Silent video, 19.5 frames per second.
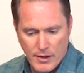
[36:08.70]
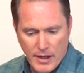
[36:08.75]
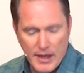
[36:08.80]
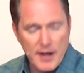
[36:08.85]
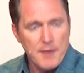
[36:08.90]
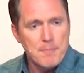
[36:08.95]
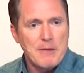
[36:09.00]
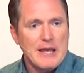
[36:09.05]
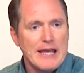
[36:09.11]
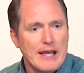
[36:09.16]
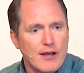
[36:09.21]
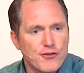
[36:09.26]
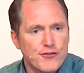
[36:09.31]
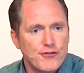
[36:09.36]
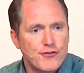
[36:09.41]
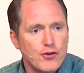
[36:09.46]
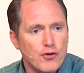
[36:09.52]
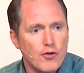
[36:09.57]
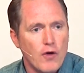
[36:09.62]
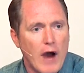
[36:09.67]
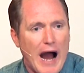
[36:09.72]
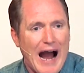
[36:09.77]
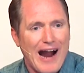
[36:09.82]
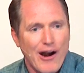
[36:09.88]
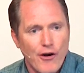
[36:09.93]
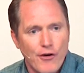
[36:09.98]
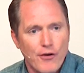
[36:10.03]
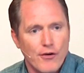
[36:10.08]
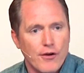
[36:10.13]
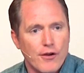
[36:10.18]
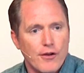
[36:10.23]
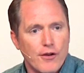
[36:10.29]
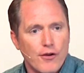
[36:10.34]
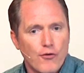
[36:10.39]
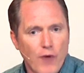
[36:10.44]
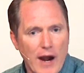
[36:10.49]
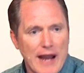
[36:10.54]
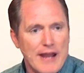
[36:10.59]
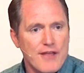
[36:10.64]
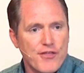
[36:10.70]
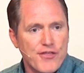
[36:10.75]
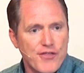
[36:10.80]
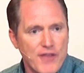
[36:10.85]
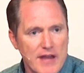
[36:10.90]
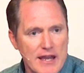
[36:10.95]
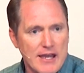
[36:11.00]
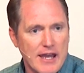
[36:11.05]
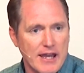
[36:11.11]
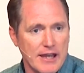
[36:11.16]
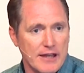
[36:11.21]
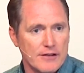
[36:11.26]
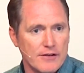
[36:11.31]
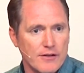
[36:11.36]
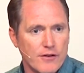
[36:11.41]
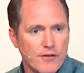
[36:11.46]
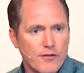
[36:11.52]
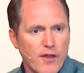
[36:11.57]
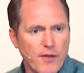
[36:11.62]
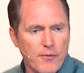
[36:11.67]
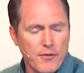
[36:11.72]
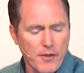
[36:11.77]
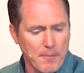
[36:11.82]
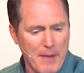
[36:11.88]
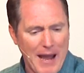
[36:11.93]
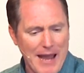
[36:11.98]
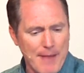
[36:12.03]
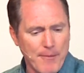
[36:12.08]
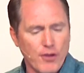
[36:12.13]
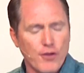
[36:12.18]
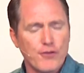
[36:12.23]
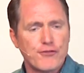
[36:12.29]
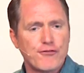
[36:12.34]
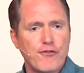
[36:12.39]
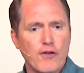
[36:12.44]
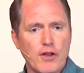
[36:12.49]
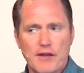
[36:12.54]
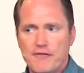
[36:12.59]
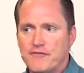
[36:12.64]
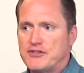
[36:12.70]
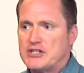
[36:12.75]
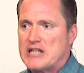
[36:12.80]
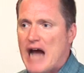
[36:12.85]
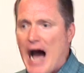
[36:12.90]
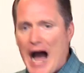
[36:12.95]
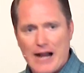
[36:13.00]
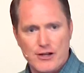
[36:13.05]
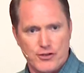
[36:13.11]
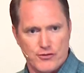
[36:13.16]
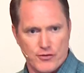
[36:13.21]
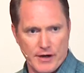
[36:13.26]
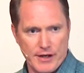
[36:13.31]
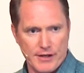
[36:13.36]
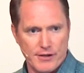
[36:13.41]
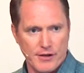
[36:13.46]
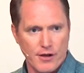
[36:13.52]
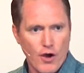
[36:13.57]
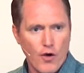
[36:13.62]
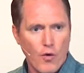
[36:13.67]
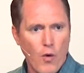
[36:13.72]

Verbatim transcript: It appeals to our right thinking. The Bible is full of doctrine.